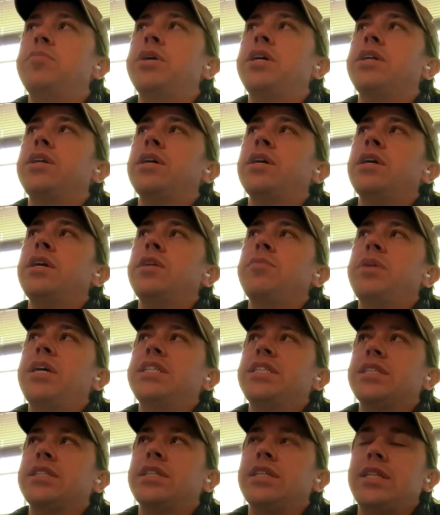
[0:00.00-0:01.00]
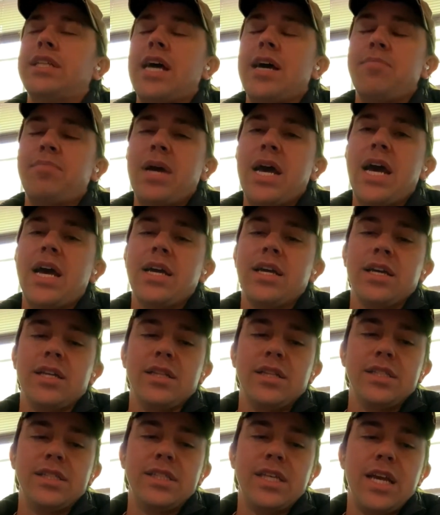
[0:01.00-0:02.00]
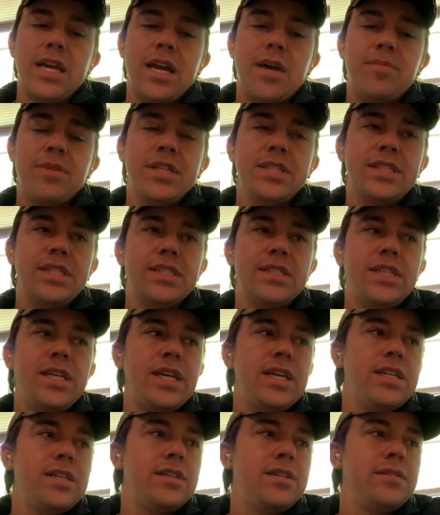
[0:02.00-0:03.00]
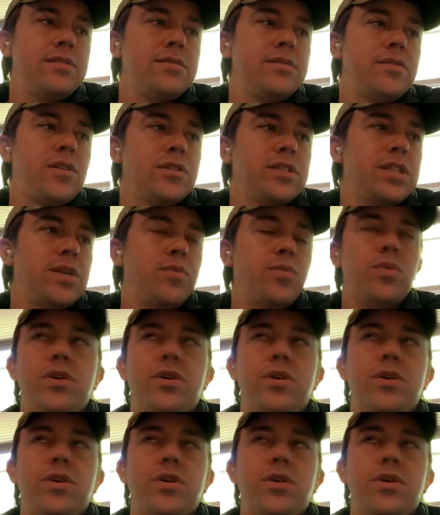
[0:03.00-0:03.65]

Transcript: But basically, that packet that's saying I'm going to send 10 or